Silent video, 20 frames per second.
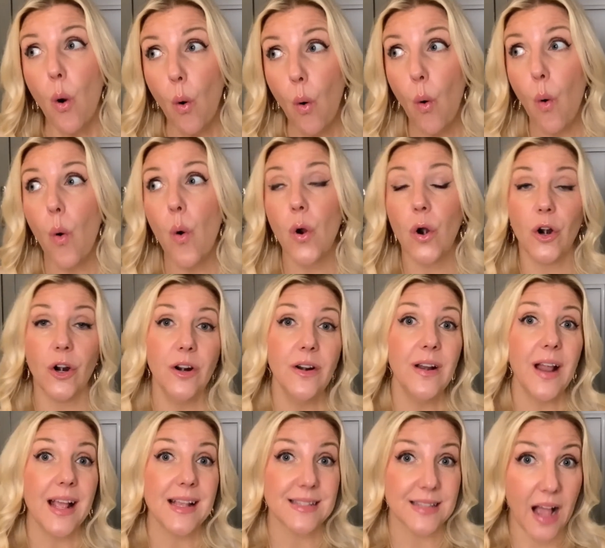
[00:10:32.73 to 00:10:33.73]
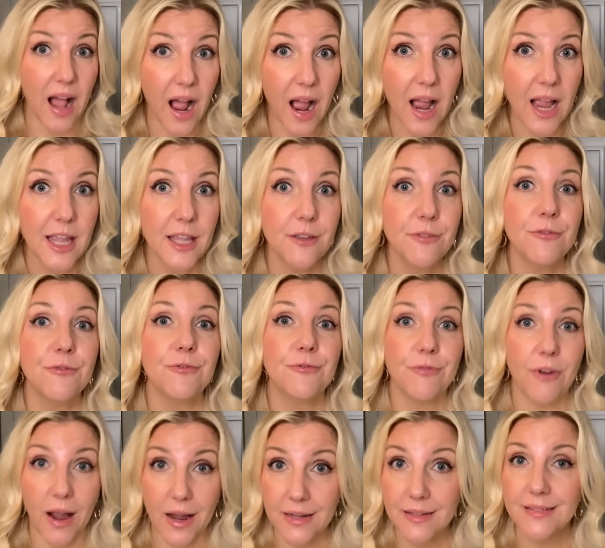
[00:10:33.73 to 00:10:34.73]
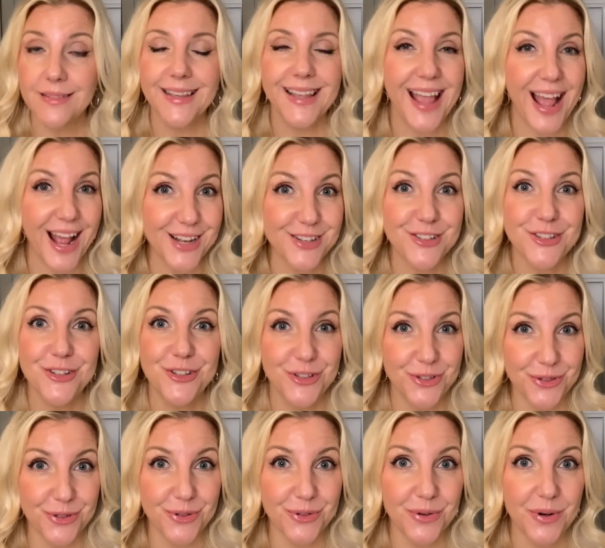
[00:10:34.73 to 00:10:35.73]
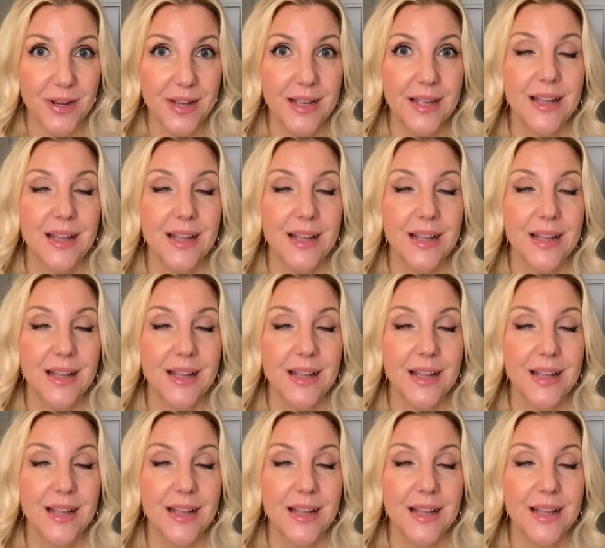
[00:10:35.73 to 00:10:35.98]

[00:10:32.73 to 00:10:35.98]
Or, as I finally had to do,